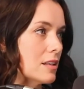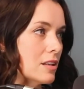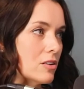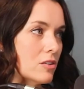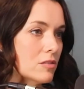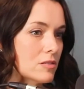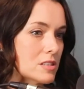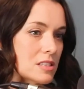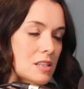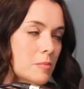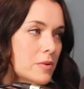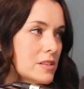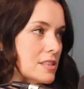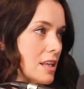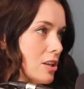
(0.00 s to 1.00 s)
little
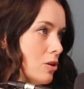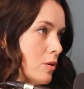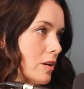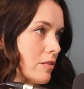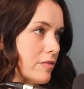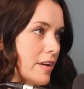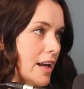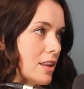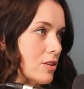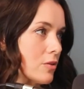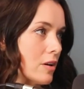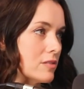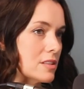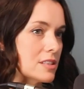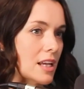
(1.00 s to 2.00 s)
snippets that you can find
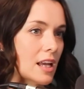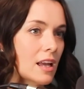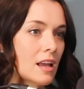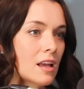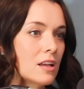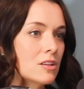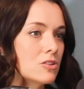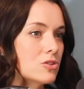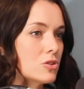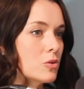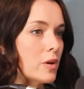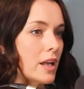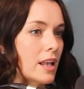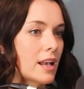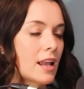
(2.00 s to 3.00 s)
throughout the day,
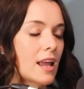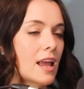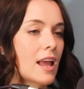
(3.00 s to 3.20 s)
do it.